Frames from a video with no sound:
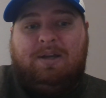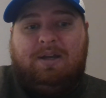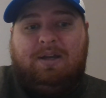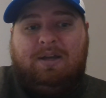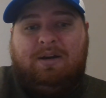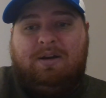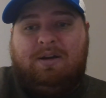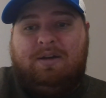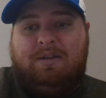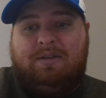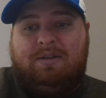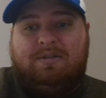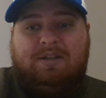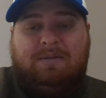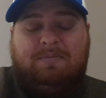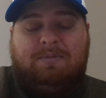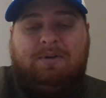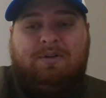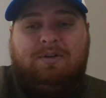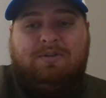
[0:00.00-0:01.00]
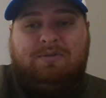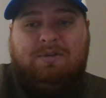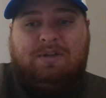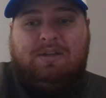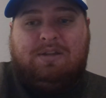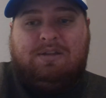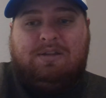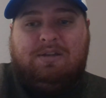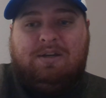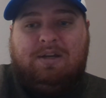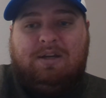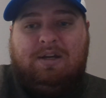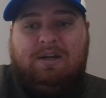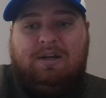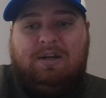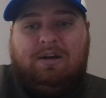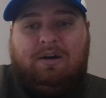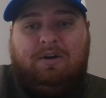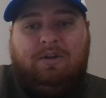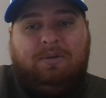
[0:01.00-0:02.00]
And the same goes with
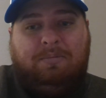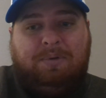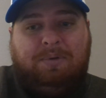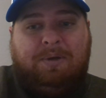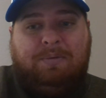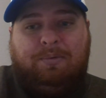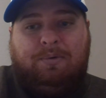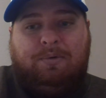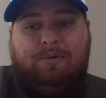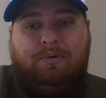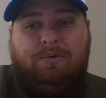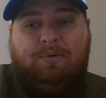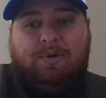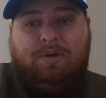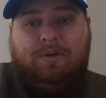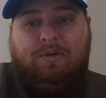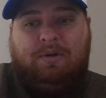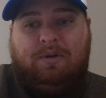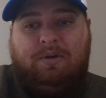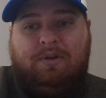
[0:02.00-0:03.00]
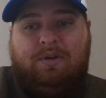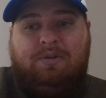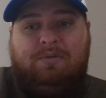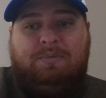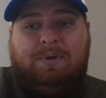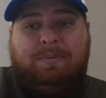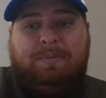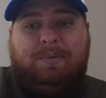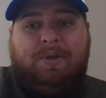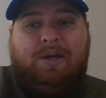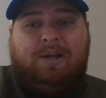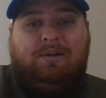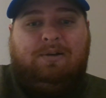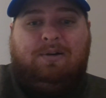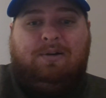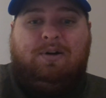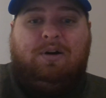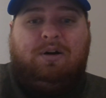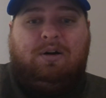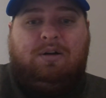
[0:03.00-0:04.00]
all the other people that
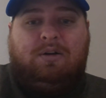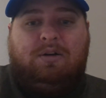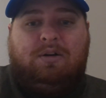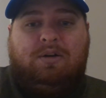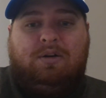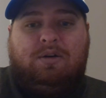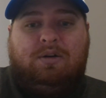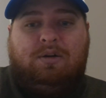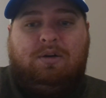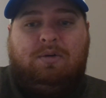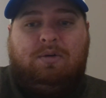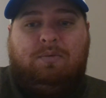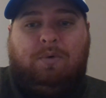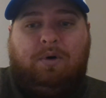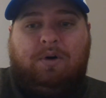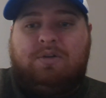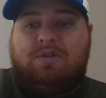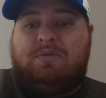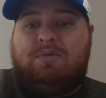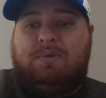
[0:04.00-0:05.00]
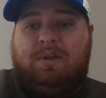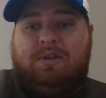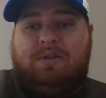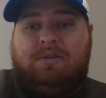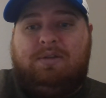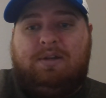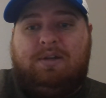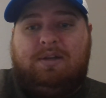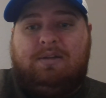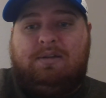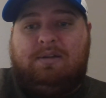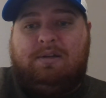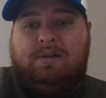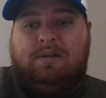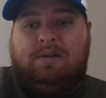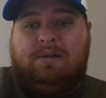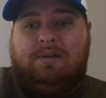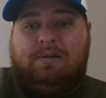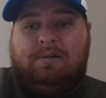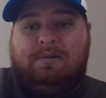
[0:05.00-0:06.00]
Lark works with in the